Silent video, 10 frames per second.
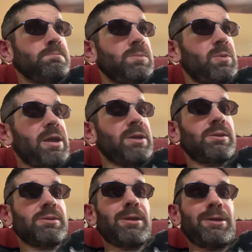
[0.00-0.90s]
Well,
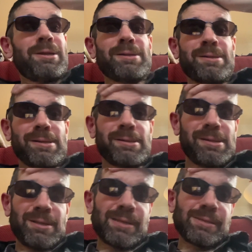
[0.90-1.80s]
actually,
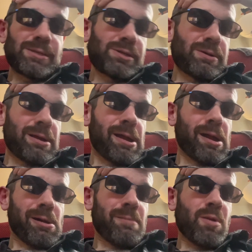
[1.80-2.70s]
it says
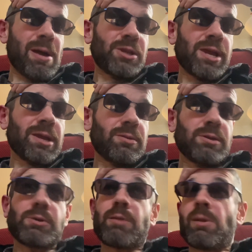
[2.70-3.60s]
by checking
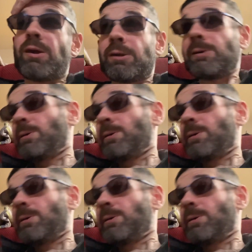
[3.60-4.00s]
this check mark,